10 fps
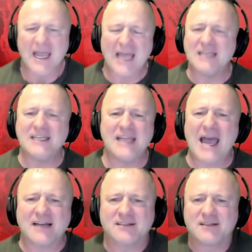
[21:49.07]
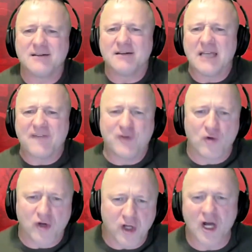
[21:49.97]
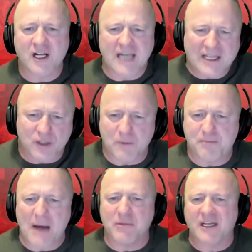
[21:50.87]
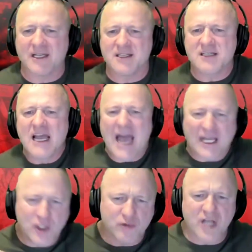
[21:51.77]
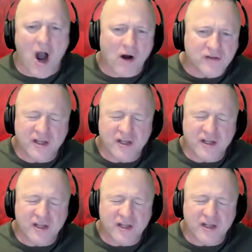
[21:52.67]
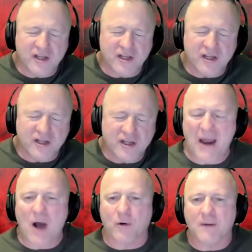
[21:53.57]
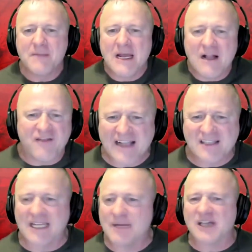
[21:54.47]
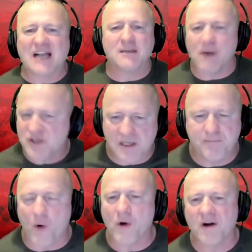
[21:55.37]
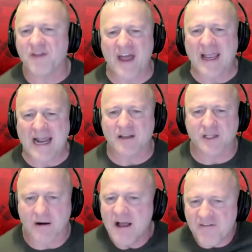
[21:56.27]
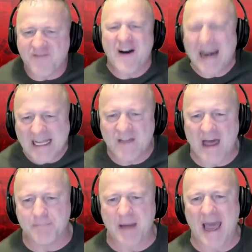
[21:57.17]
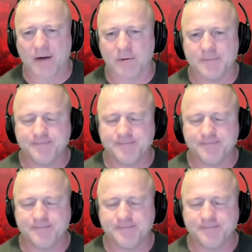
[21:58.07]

And yet, if you look at the Republicans and you talk to the Republicans in power, that seems like the most important thing out there, fighting that battle.